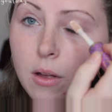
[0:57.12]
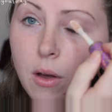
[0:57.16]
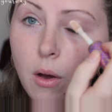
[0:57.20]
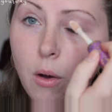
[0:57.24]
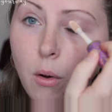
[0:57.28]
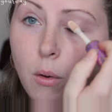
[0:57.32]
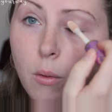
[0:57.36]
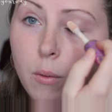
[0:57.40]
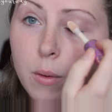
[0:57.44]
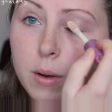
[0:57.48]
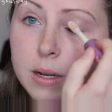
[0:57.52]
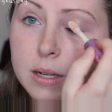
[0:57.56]

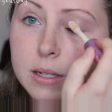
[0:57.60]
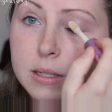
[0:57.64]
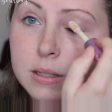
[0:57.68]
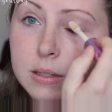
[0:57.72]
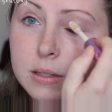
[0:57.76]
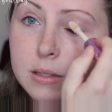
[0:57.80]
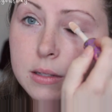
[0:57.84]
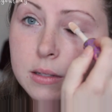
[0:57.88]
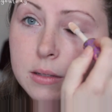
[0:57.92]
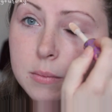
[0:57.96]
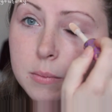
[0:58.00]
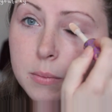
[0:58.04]

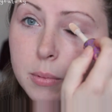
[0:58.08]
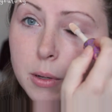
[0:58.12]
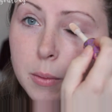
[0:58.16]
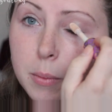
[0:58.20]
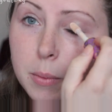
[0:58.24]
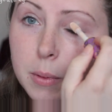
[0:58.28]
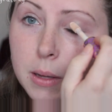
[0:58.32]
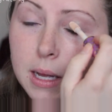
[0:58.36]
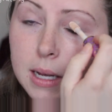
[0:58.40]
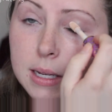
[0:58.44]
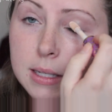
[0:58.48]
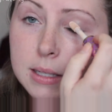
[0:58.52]
always
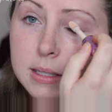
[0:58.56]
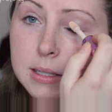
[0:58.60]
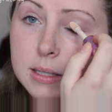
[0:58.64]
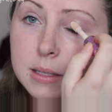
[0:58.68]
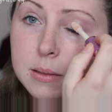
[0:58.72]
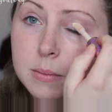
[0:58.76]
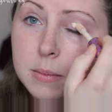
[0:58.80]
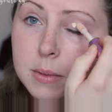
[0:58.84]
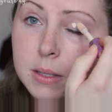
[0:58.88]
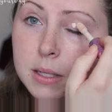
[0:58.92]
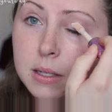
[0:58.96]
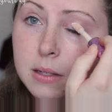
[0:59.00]

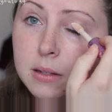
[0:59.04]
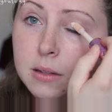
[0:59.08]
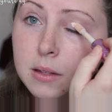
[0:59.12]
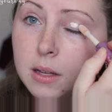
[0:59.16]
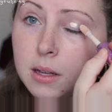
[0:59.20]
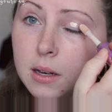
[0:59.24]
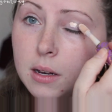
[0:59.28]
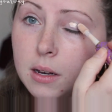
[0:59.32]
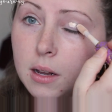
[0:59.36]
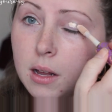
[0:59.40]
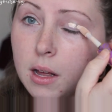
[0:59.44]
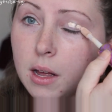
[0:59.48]
perplexes me
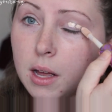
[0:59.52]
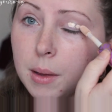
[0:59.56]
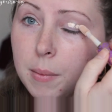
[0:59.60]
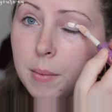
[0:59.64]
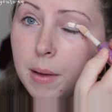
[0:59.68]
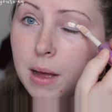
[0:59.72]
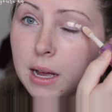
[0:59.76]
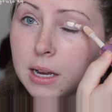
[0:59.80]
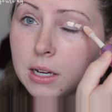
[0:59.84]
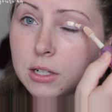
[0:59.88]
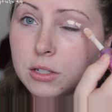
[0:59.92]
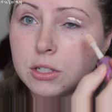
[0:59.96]
that I'm
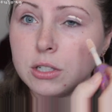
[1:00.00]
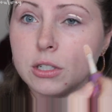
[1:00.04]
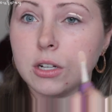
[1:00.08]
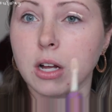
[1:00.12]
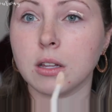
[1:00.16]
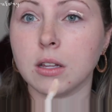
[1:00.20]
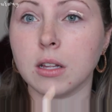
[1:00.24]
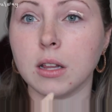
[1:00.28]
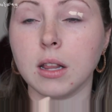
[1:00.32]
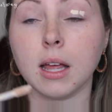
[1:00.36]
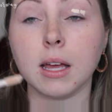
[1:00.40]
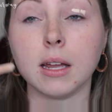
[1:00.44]
actually
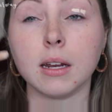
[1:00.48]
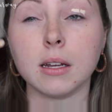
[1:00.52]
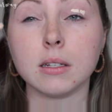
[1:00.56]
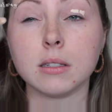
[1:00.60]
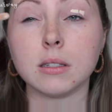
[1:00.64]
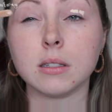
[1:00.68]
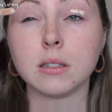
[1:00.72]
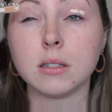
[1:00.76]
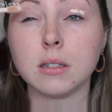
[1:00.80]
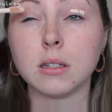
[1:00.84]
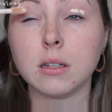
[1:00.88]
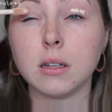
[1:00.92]
not the
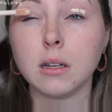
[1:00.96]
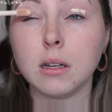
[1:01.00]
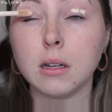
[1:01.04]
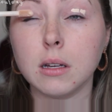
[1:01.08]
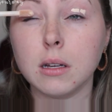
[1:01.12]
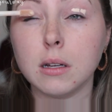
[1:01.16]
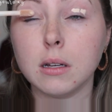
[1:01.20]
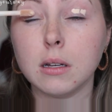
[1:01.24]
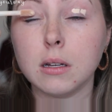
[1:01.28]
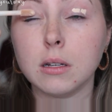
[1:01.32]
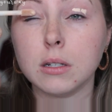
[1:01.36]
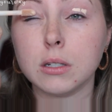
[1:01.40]
lightest
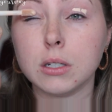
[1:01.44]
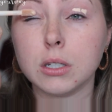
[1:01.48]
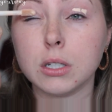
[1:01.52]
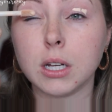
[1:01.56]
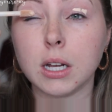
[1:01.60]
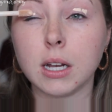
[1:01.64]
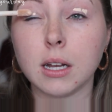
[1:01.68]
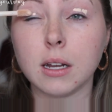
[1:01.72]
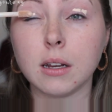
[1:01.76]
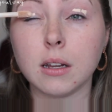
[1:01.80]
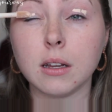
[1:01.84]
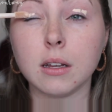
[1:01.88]

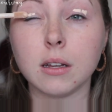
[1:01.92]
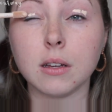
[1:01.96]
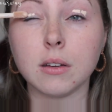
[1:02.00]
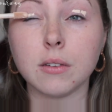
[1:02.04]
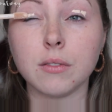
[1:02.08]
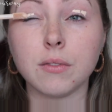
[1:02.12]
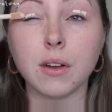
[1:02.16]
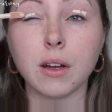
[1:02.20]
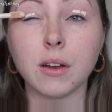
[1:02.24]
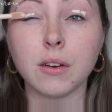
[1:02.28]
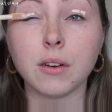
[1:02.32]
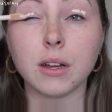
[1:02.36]
shade in
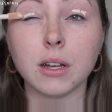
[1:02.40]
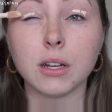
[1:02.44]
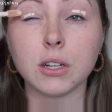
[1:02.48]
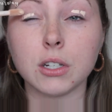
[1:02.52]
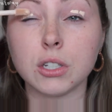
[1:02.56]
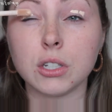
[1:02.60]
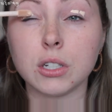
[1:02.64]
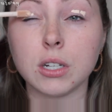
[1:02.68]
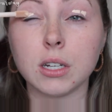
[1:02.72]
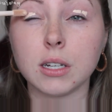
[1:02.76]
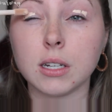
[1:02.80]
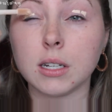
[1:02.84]

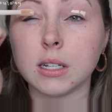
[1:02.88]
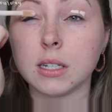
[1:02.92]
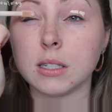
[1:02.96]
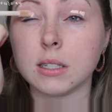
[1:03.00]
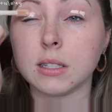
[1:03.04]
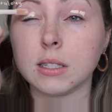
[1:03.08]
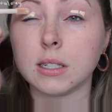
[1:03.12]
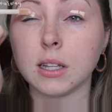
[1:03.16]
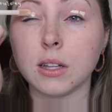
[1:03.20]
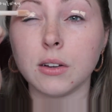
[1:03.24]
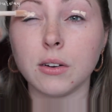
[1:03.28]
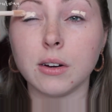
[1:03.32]
foundation and
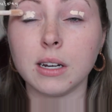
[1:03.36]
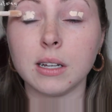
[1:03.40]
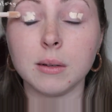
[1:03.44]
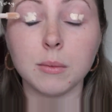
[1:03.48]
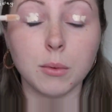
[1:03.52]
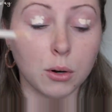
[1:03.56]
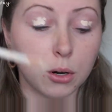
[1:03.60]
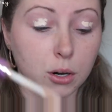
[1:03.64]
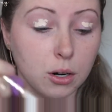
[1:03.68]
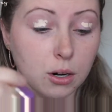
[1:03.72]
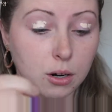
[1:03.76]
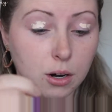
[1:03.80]
concealer
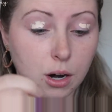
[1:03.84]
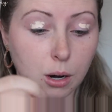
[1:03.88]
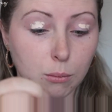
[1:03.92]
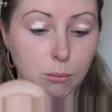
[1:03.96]
anymore.